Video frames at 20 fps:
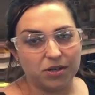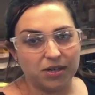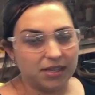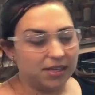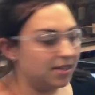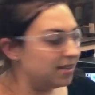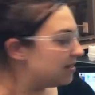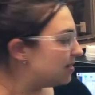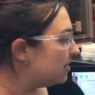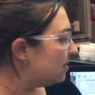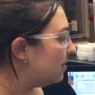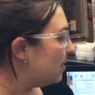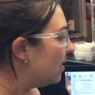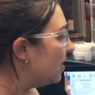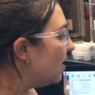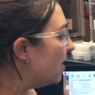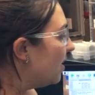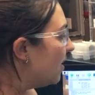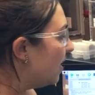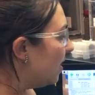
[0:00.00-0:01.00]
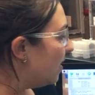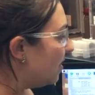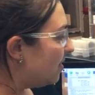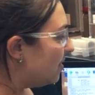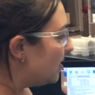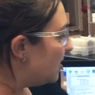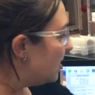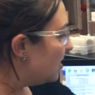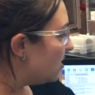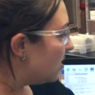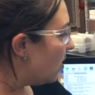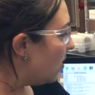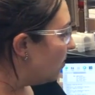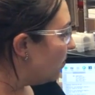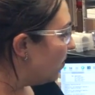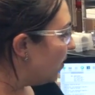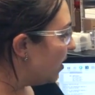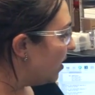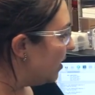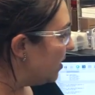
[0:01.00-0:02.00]
pretty easily. And this is
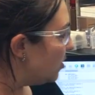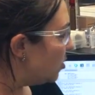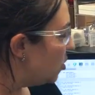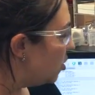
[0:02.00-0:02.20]
all very